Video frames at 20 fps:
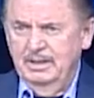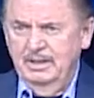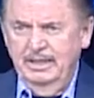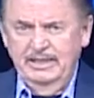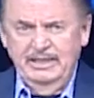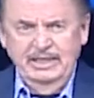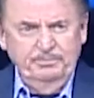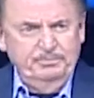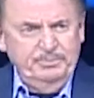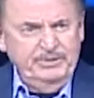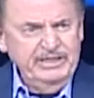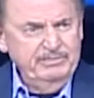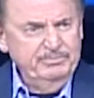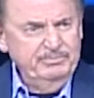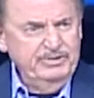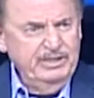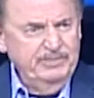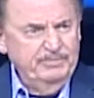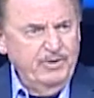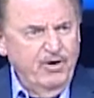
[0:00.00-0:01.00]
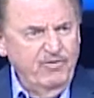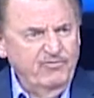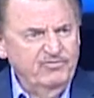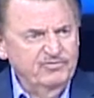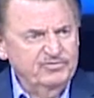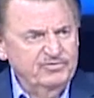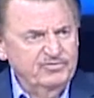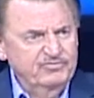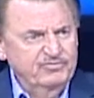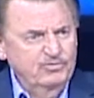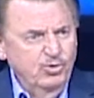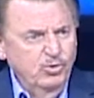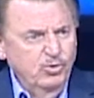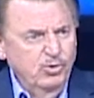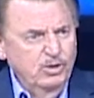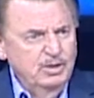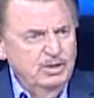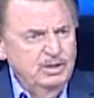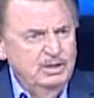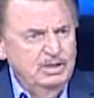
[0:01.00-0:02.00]
and it picked me up off of the
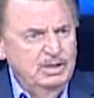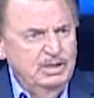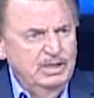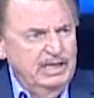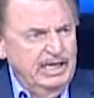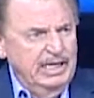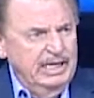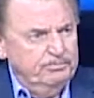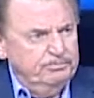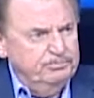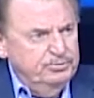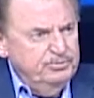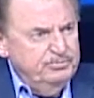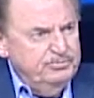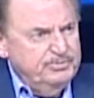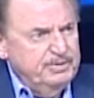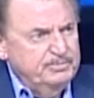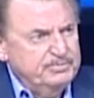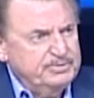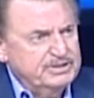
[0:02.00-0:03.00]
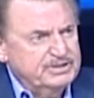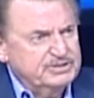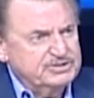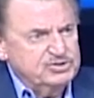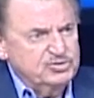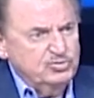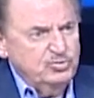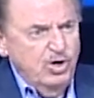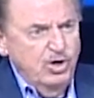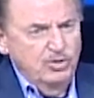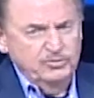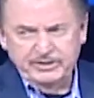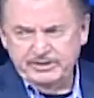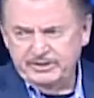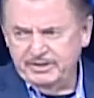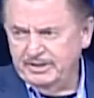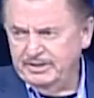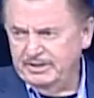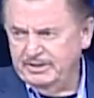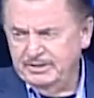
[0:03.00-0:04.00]
floor and put me up against the wall, didn't
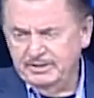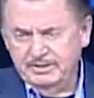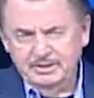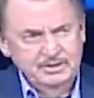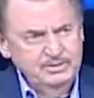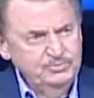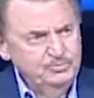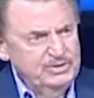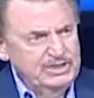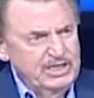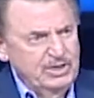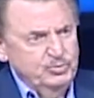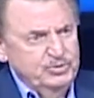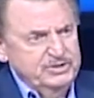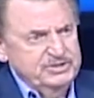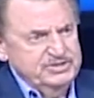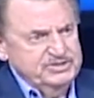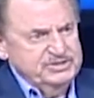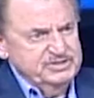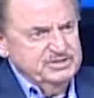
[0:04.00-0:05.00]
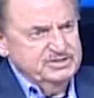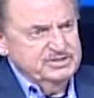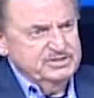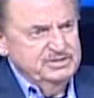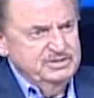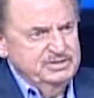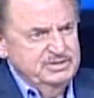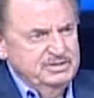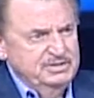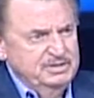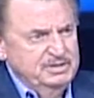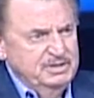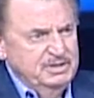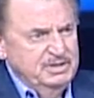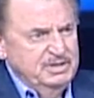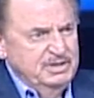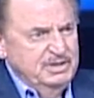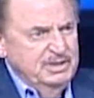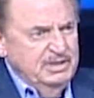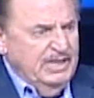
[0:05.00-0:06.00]
it, honey? We got witnesses.
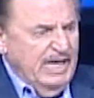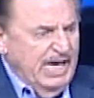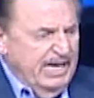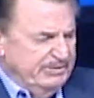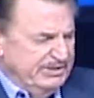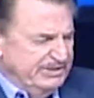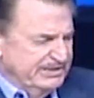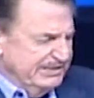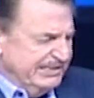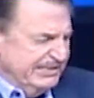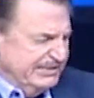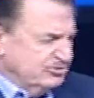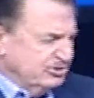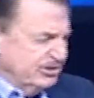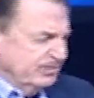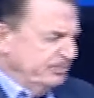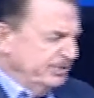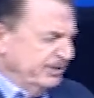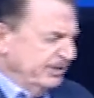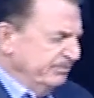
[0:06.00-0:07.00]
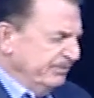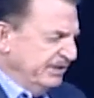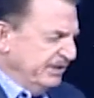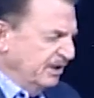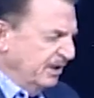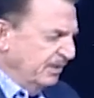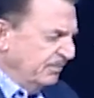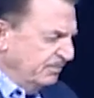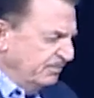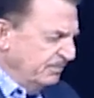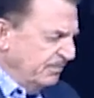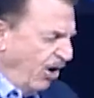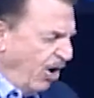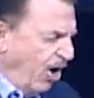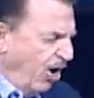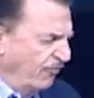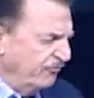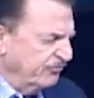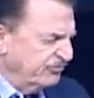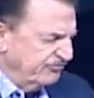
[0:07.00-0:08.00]
I mean, literally picked me up
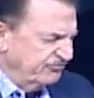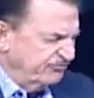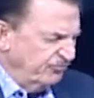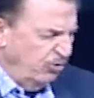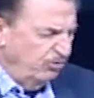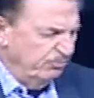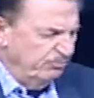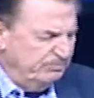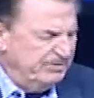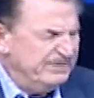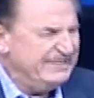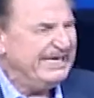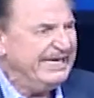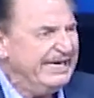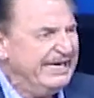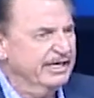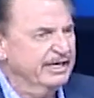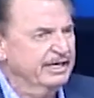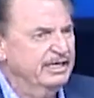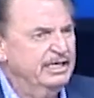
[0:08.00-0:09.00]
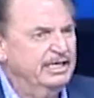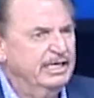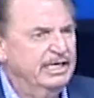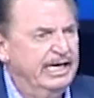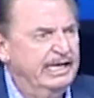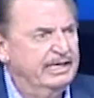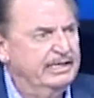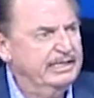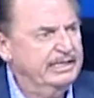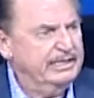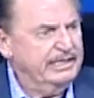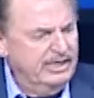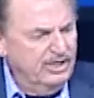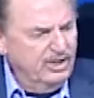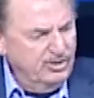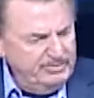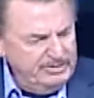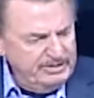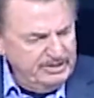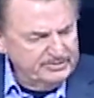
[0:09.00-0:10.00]
off of the floor midair and
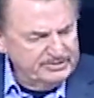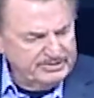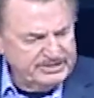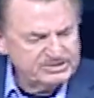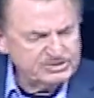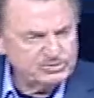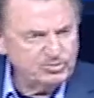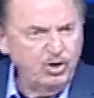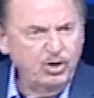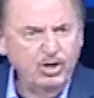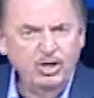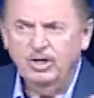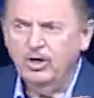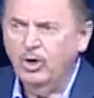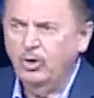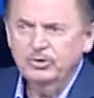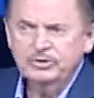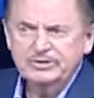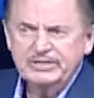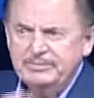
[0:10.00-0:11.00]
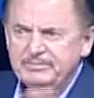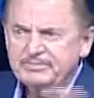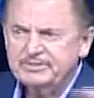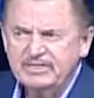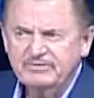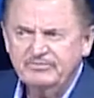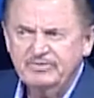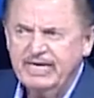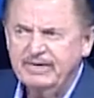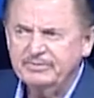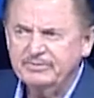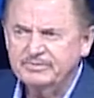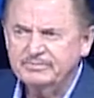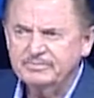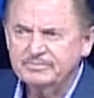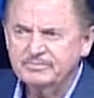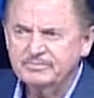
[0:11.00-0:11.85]
held me up against the wall. Only time this ever happened.